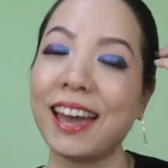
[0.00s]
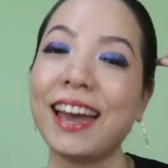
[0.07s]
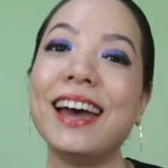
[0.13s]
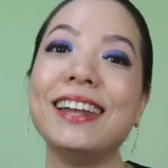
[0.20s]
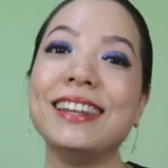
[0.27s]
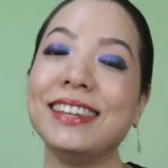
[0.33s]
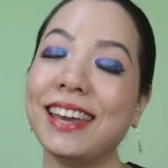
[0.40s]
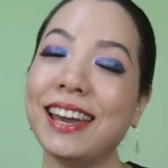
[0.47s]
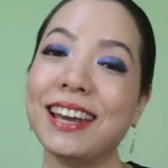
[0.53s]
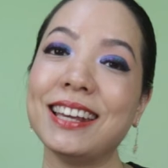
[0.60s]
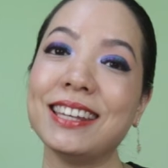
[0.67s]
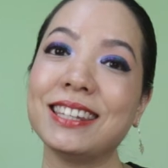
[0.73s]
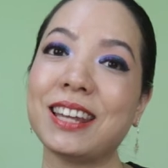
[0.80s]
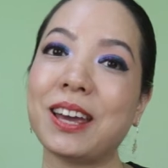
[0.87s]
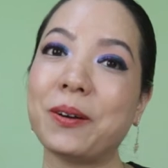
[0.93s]
And
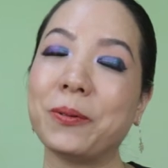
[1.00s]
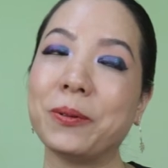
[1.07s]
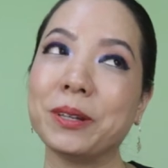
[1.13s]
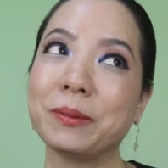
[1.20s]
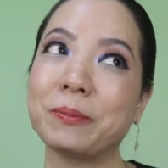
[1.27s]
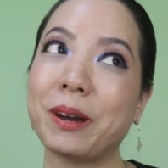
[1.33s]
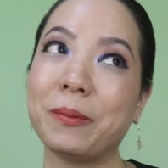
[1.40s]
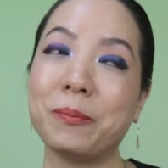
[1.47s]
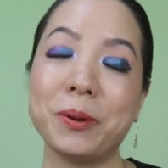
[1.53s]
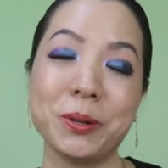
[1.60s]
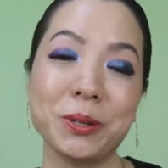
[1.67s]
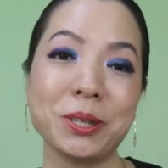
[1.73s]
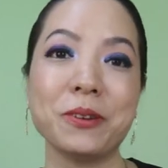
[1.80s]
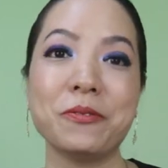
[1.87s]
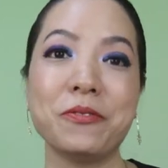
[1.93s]
yes, that was my
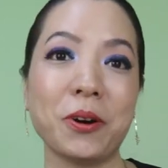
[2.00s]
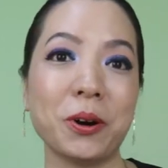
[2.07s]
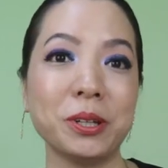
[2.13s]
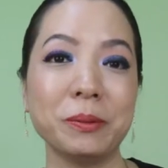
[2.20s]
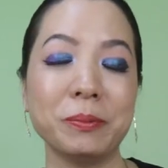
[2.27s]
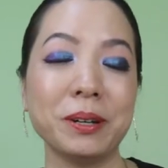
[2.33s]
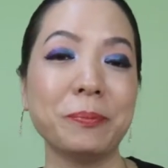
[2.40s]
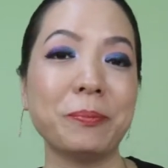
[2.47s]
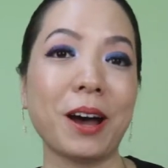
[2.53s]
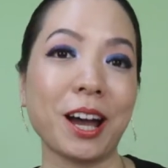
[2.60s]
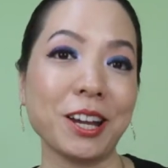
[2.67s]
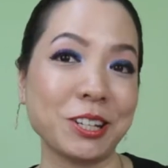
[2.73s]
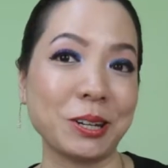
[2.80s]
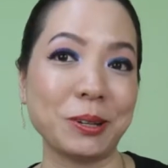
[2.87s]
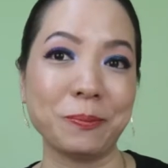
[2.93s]
most affordable
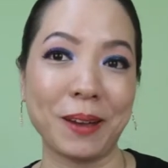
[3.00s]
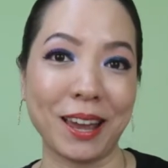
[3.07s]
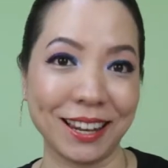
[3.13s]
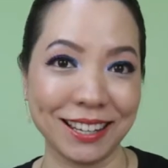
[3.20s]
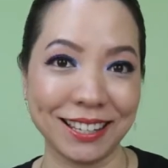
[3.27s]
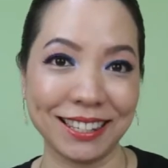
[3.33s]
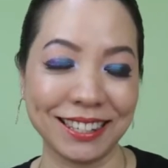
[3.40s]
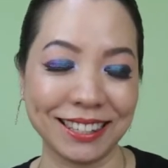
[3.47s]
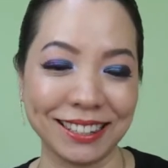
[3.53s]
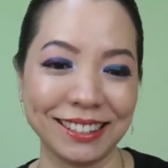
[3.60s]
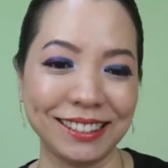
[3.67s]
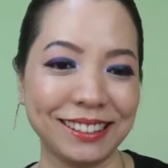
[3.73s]
eyeshadow palettes.